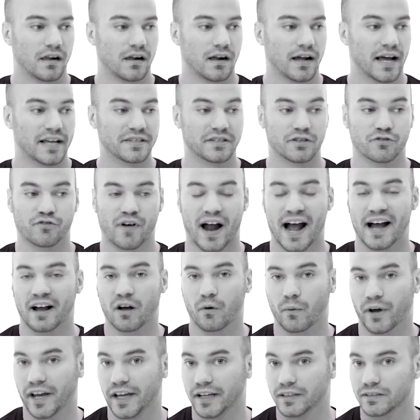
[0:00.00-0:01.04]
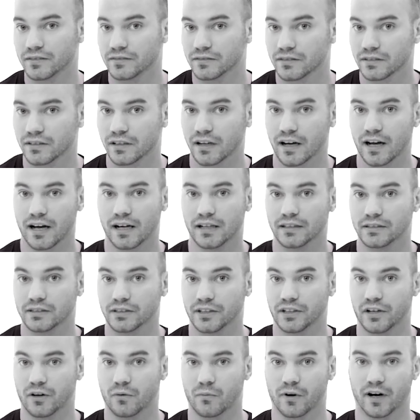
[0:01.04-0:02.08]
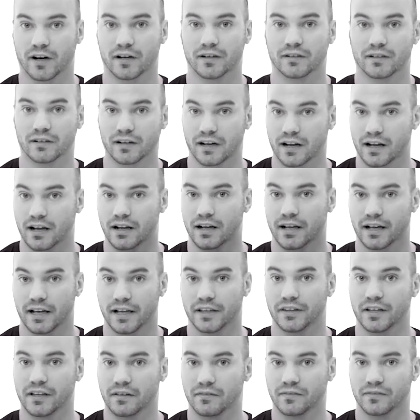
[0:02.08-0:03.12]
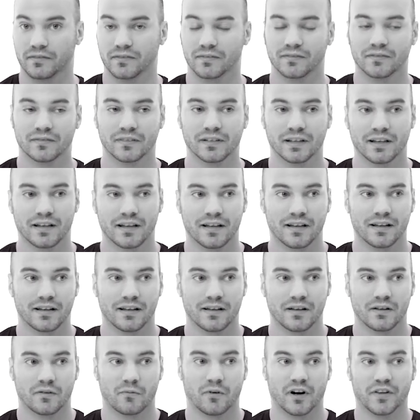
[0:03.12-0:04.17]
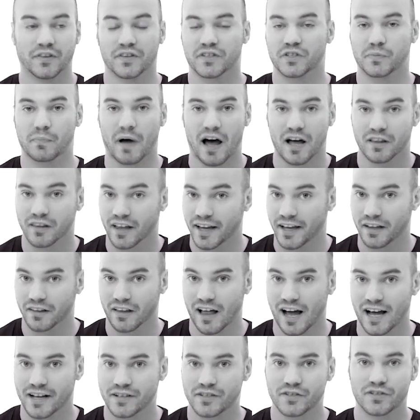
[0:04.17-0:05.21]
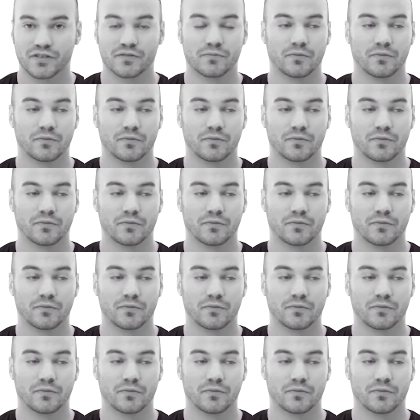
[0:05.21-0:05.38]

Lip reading: As a drag queen, we're in the spotlight a lot.